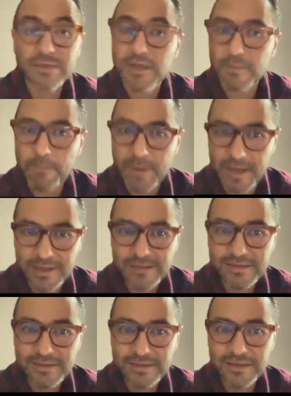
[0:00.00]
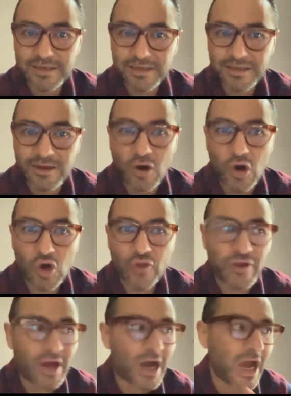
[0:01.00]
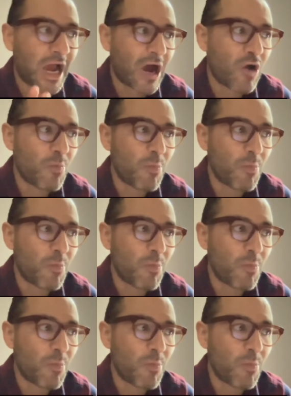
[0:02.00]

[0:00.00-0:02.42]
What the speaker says: depending on how